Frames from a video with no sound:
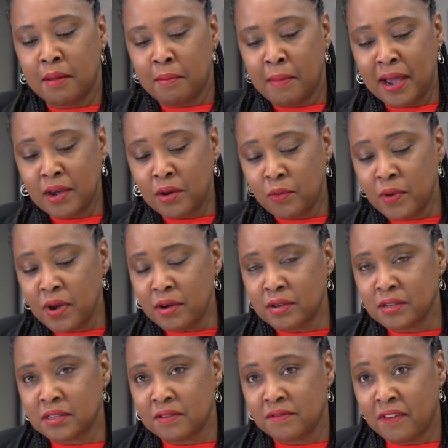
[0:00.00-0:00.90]
my
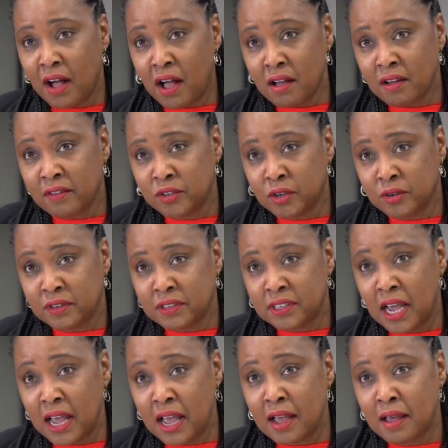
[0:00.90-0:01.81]
career has evolved
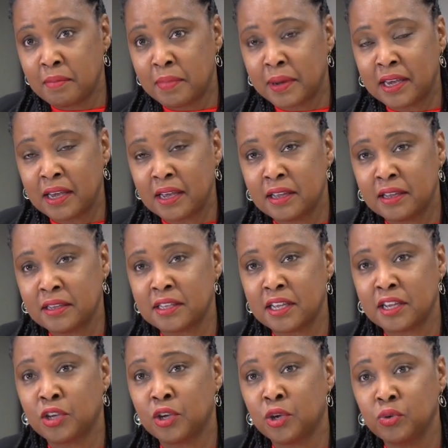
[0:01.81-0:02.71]
over time,
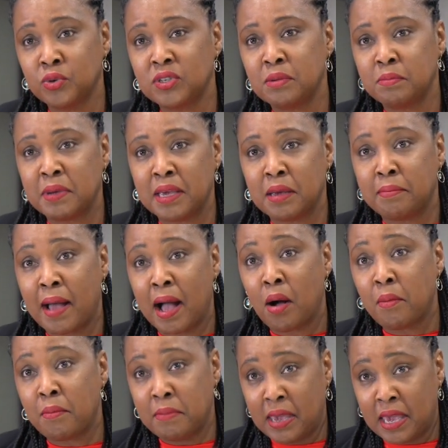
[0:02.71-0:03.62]
because it used to be
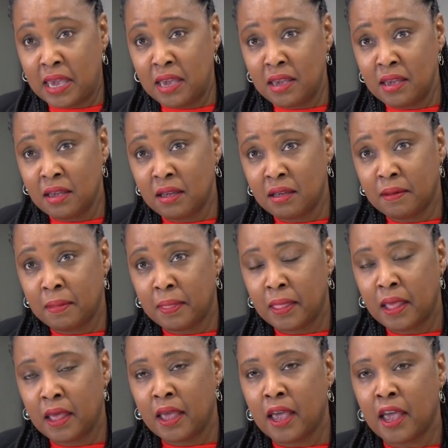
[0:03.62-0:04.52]
about me.
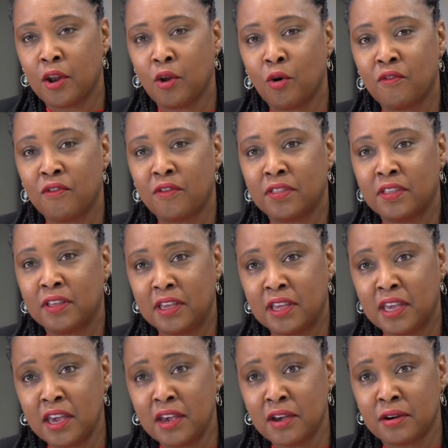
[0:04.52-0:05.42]
And over the
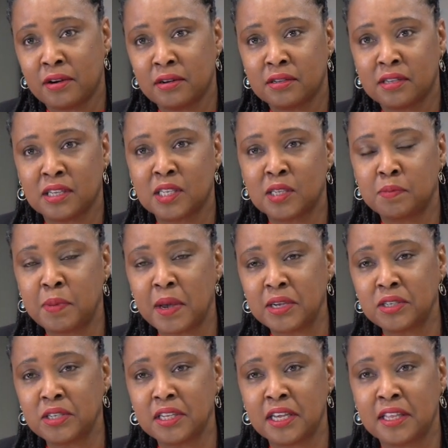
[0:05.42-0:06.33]
years,
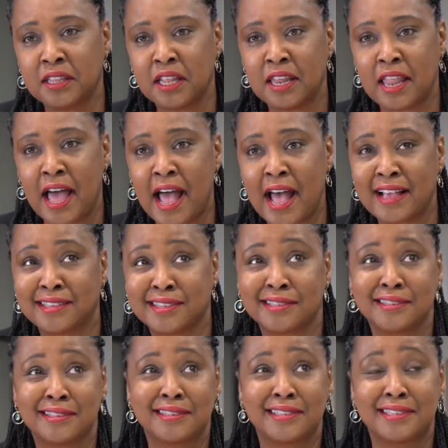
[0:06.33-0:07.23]
especially in the
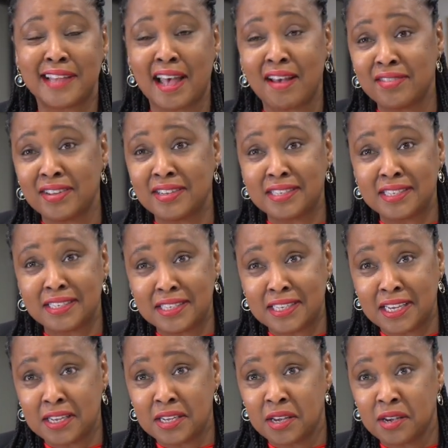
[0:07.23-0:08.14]
last 7 to
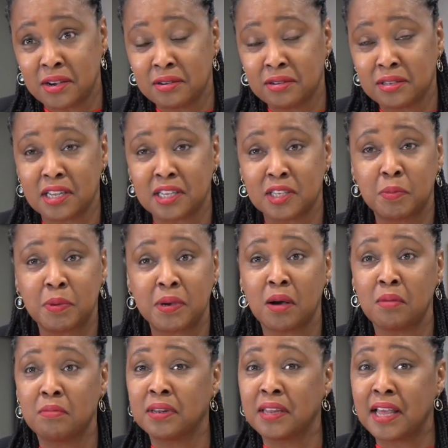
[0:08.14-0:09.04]
10 years, it's
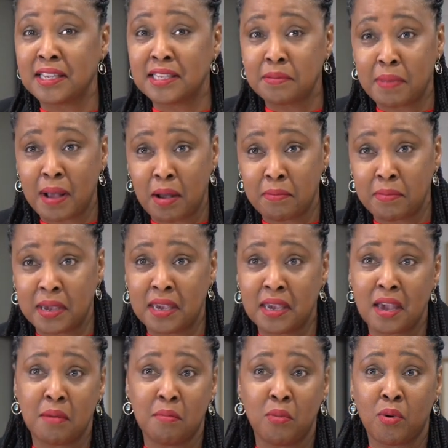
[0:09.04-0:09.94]
become less about
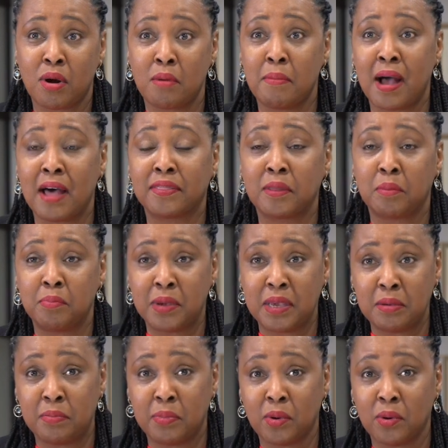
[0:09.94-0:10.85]
me and more about the
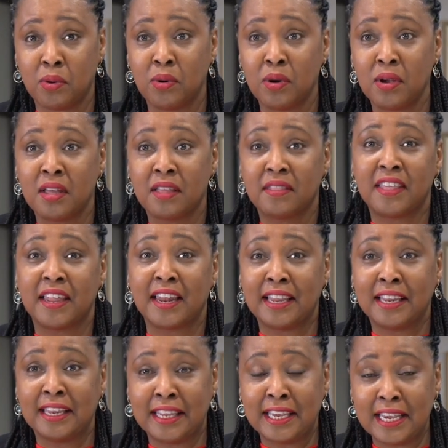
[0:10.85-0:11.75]
people
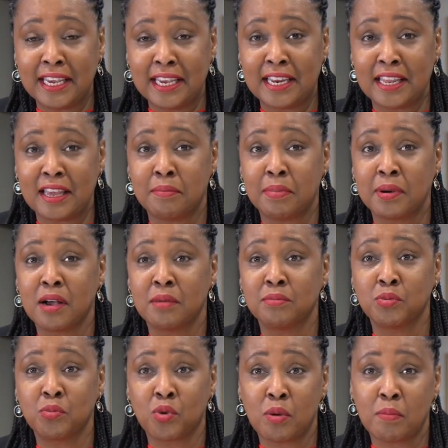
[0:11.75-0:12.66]
that I lead. It
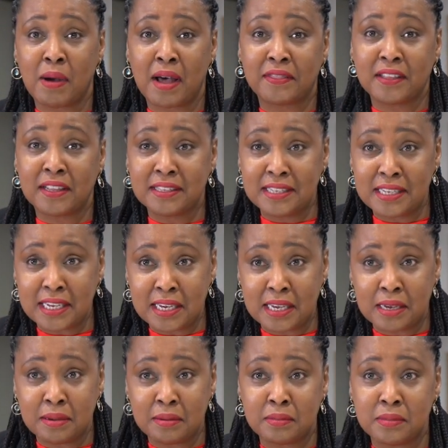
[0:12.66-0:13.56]
becomes more about the
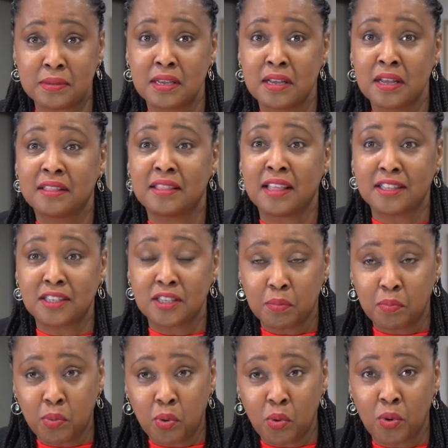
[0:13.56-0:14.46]
teams that
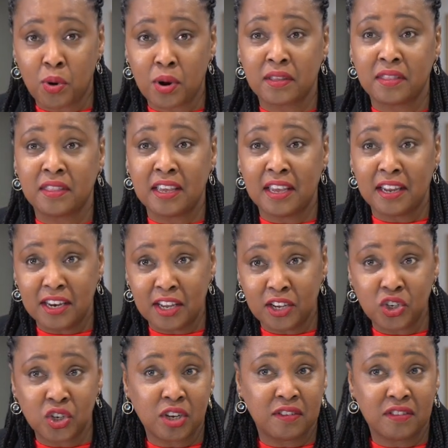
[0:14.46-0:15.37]
support the
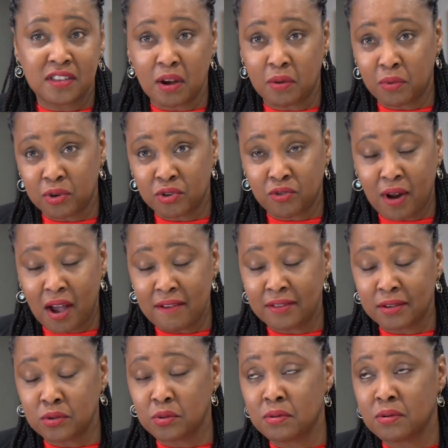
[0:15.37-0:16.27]
initiatives that we're
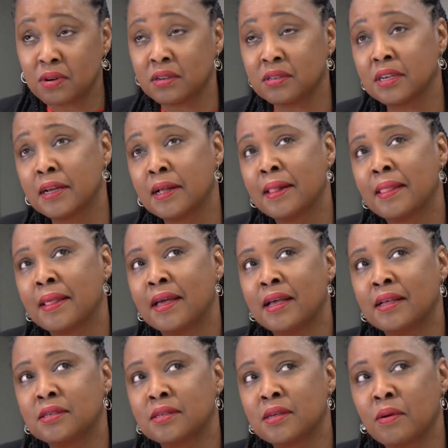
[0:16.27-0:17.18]
driving towards.
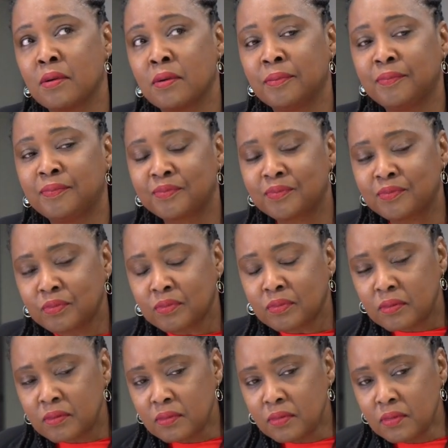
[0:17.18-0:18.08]
And so
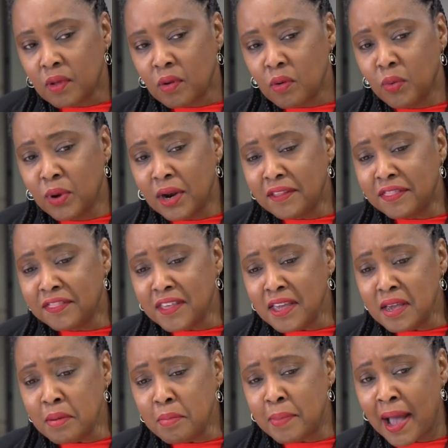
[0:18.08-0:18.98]
when I
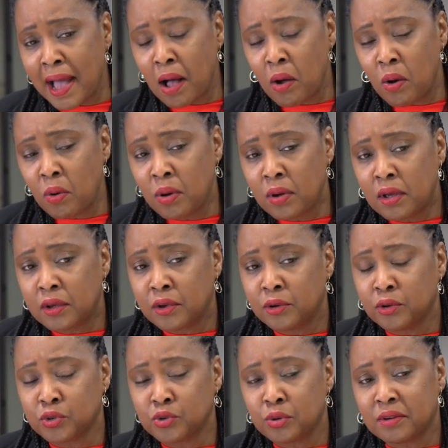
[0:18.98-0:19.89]
think about,
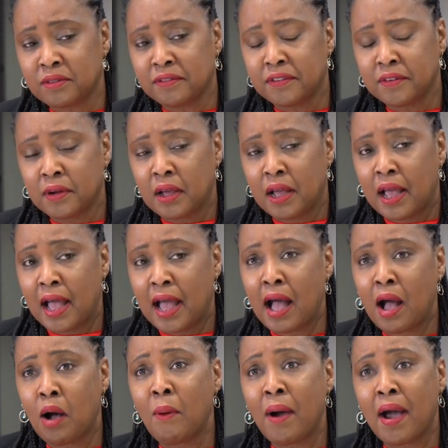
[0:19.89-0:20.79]
sort of
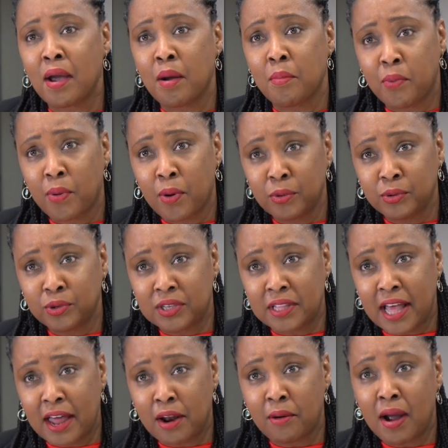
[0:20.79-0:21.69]
how I
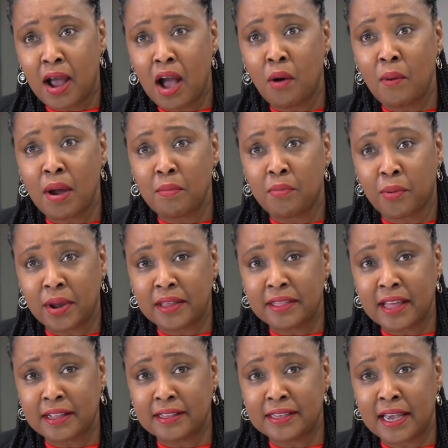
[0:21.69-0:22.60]
approach that or how I
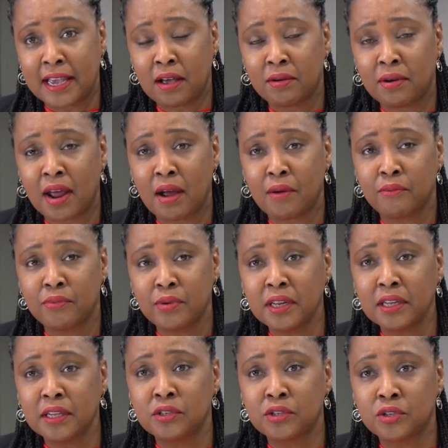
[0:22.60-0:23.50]
break that down, I
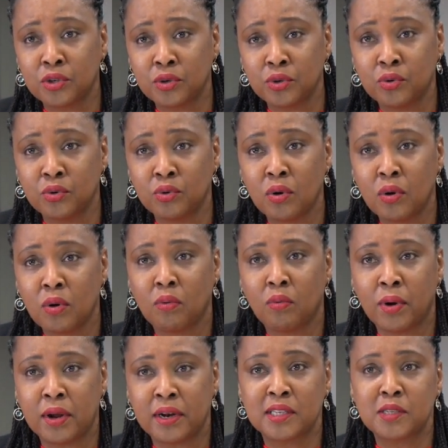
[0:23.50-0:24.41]
really do
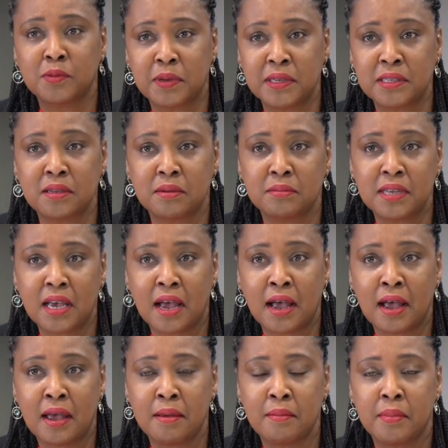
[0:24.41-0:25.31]
want to spend some
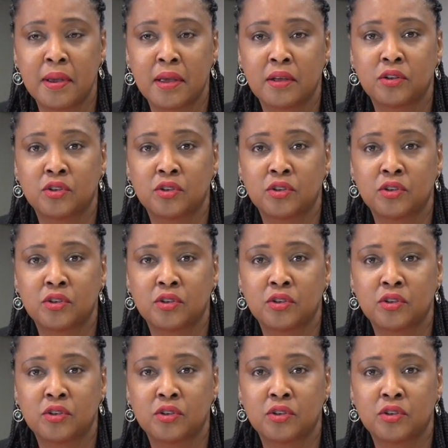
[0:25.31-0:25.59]
time